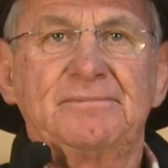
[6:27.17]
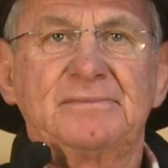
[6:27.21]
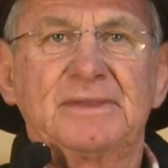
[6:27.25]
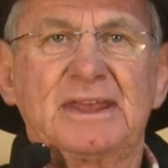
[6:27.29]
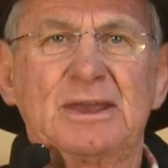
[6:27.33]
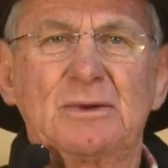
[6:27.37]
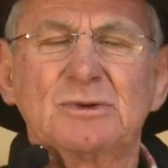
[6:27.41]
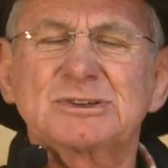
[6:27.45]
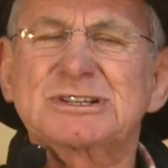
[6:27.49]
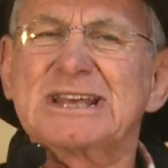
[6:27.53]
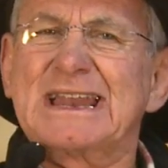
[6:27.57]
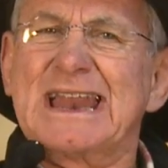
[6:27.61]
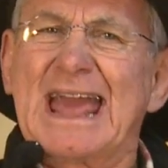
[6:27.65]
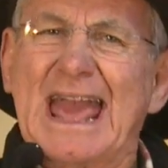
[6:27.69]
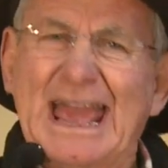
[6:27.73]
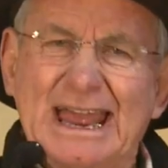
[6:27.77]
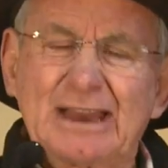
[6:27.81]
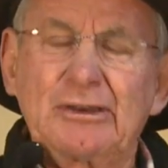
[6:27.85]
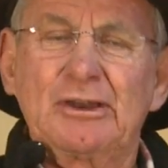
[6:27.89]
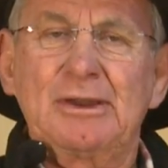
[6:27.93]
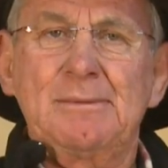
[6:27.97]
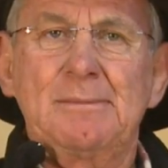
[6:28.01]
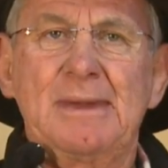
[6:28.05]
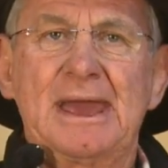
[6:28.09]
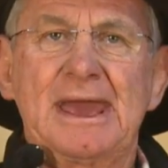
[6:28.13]
He was an
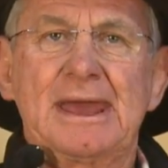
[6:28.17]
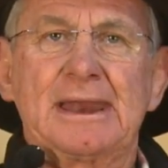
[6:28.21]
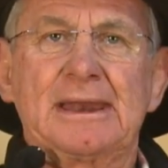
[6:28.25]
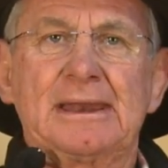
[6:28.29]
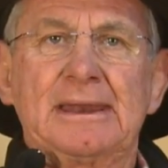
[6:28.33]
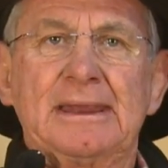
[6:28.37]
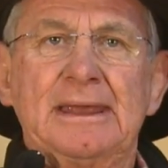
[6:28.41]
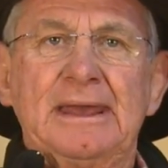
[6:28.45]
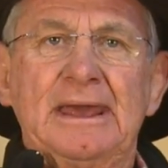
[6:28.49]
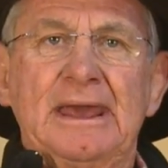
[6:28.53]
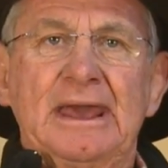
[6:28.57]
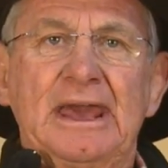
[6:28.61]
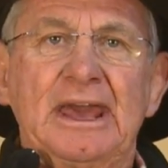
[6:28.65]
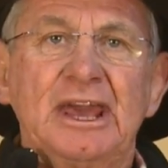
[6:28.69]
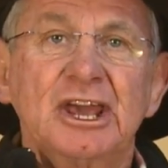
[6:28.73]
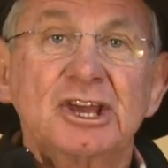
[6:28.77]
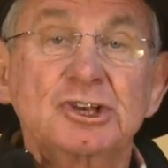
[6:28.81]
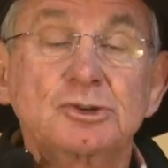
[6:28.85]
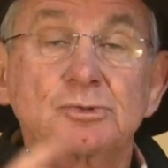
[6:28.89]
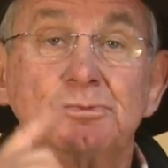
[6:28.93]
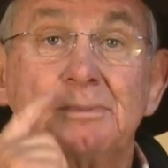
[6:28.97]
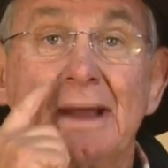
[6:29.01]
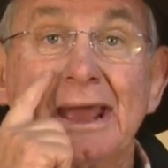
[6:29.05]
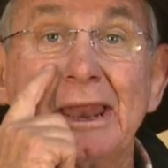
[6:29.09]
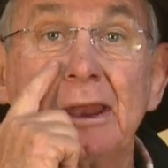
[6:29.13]
angry man.
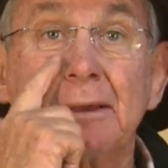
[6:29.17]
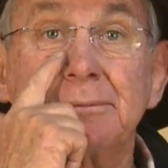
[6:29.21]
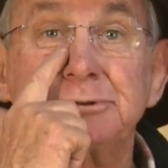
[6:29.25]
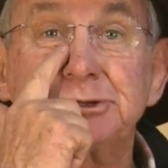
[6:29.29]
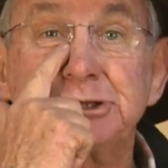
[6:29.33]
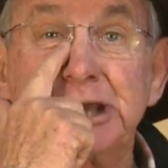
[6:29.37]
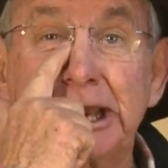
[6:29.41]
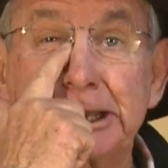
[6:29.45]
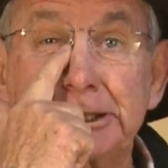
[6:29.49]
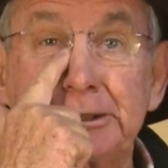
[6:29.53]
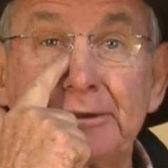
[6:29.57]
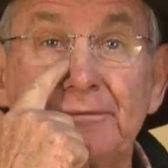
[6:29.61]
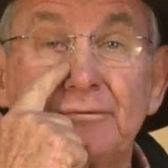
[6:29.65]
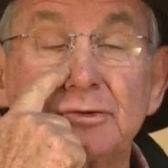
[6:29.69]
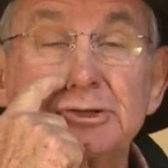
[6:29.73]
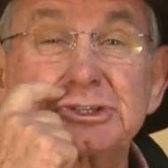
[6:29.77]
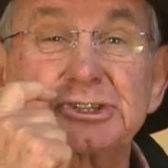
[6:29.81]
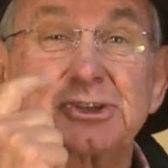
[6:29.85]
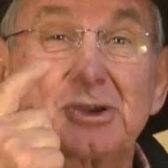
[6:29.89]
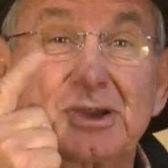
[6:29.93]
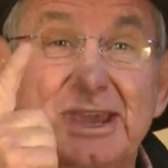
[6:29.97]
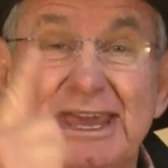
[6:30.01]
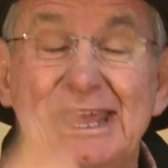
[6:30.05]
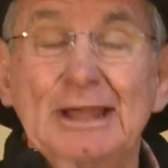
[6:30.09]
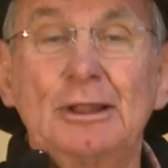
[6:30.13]
His main objective was
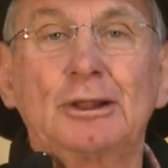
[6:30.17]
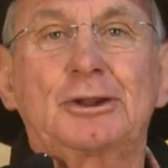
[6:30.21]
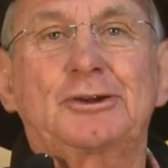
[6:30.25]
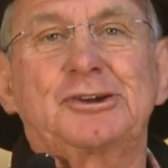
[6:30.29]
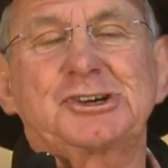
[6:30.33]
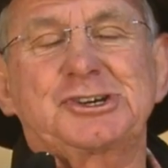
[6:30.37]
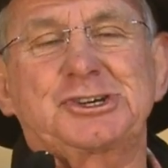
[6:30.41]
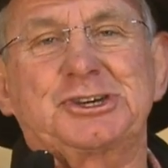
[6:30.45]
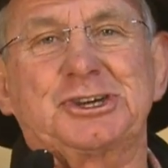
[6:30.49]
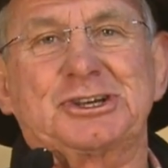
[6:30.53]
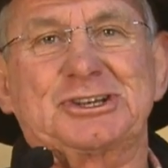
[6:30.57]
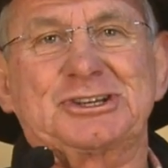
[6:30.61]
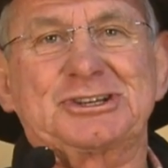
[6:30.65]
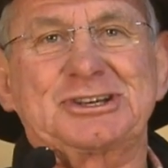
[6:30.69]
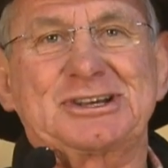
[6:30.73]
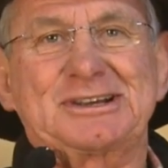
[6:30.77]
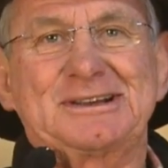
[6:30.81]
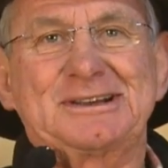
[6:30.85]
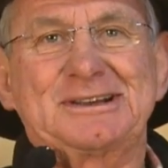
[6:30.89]
to kill Christians.